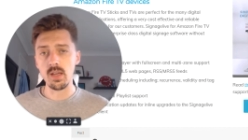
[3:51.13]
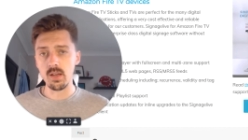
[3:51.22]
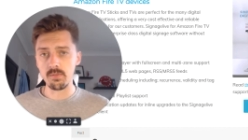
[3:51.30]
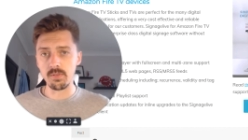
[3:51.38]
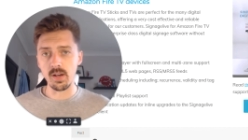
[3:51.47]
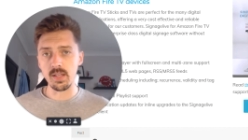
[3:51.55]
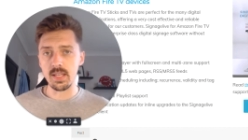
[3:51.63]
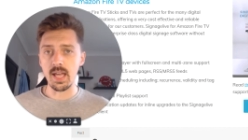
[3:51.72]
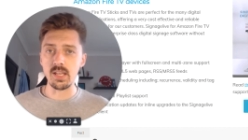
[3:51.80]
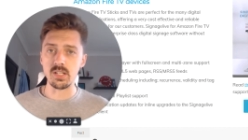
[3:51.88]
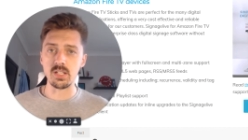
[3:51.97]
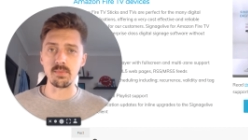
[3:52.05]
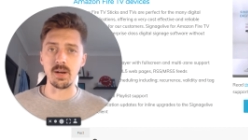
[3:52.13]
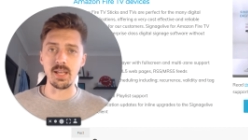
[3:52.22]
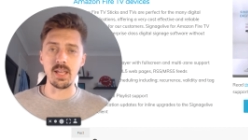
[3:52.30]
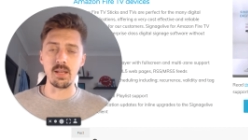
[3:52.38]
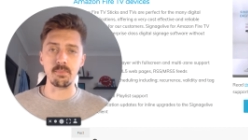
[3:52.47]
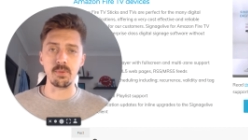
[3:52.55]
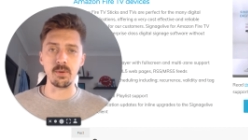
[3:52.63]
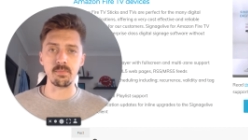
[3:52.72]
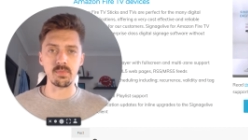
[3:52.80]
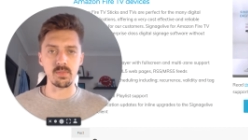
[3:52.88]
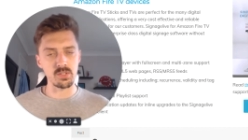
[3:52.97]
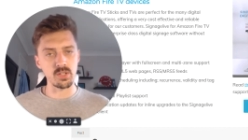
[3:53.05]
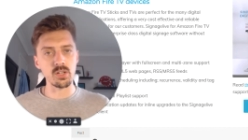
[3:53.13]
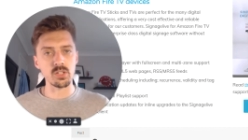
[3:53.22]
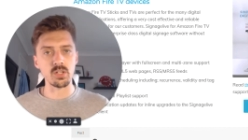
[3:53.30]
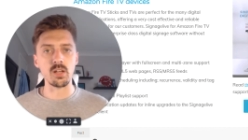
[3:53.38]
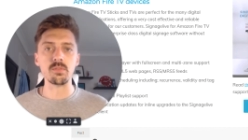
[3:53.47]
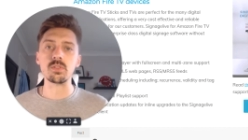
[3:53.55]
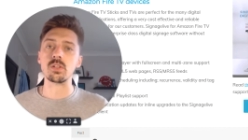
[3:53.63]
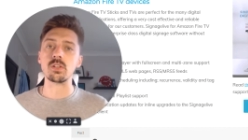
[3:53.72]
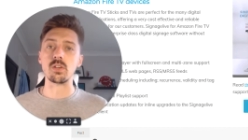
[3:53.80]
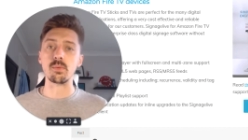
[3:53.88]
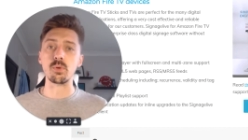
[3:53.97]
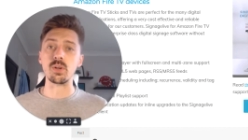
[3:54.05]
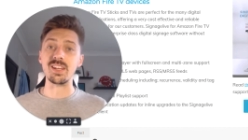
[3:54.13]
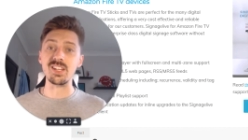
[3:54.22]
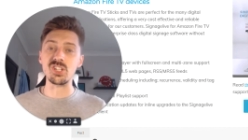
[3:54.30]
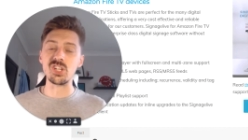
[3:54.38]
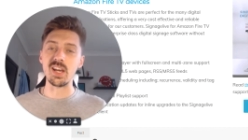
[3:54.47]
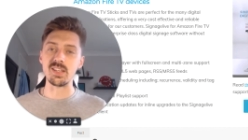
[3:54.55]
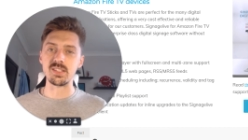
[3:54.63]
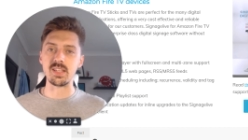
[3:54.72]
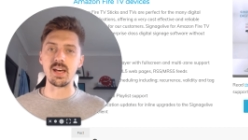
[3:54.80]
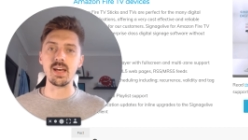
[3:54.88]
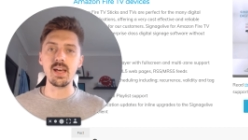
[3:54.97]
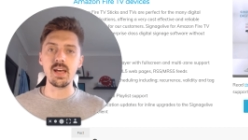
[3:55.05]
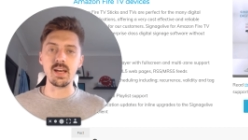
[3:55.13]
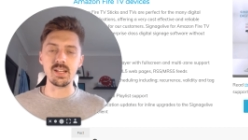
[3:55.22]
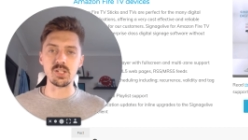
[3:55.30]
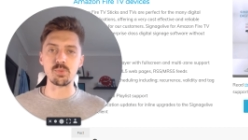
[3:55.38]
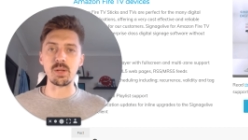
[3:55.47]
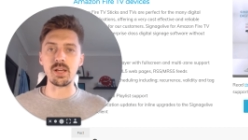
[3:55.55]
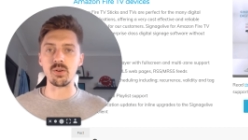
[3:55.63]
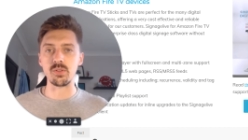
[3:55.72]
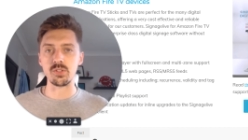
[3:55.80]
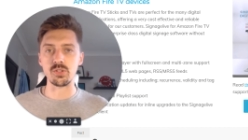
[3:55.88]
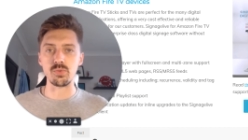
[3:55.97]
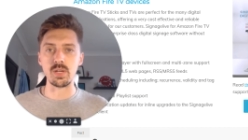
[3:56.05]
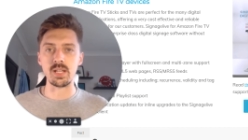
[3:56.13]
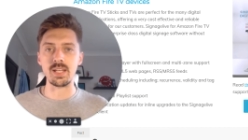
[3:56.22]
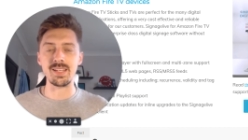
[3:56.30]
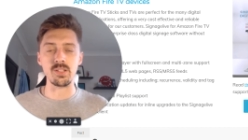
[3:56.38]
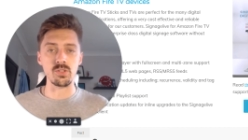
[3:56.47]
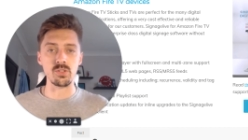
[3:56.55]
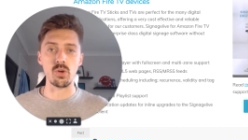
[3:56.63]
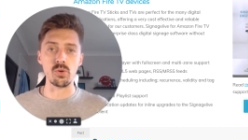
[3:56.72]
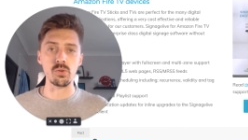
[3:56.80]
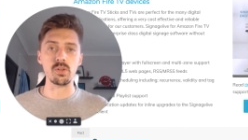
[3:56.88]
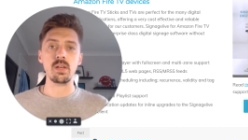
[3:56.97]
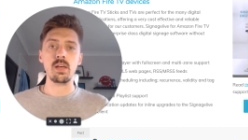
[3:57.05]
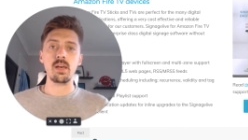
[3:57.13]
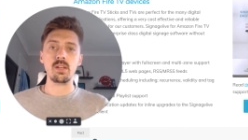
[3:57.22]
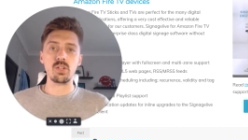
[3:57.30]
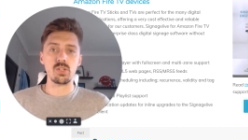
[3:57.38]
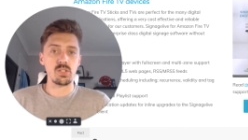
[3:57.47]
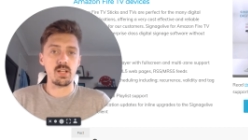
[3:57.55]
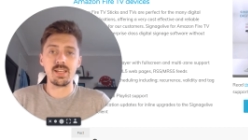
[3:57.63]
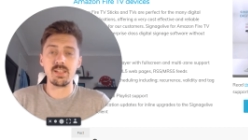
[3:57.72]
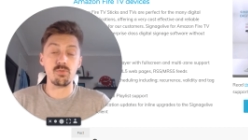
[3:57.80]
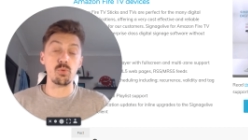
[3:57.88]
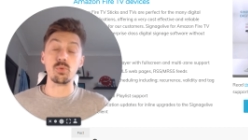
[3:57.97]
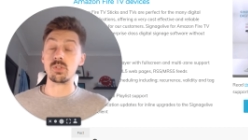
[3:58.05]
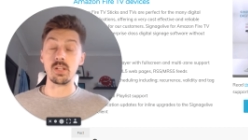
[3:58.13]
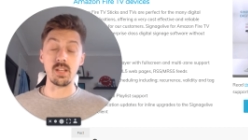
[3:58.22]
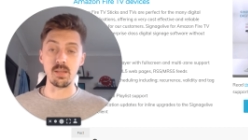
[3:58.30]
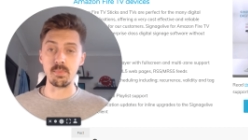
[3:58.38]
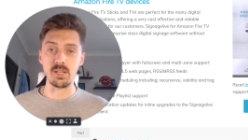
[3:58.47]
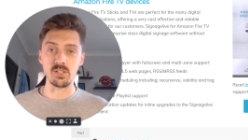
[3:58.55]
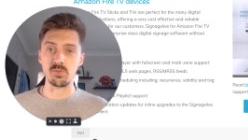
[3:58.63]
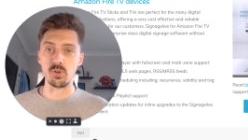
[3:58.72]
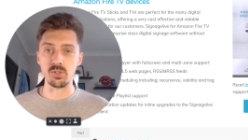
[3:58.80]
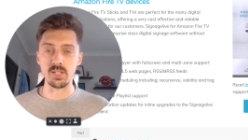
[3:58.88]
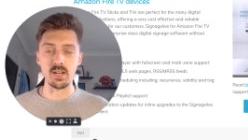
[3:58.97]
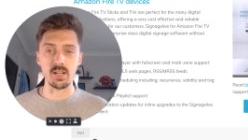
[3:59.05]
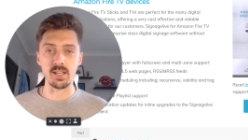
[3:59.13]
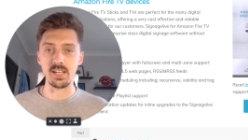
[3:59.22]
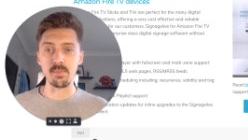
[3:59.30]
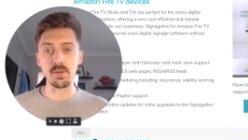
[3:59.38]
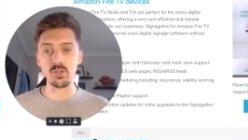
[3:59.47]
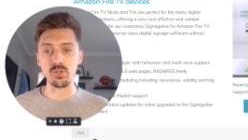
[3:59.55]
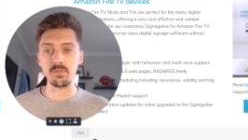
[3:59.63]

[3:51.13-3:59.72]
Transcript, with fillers: via the HDMI input. Signage Live, as an example, can ingest that and display it on the screen in a zone just like if it was another piece of content like an image or a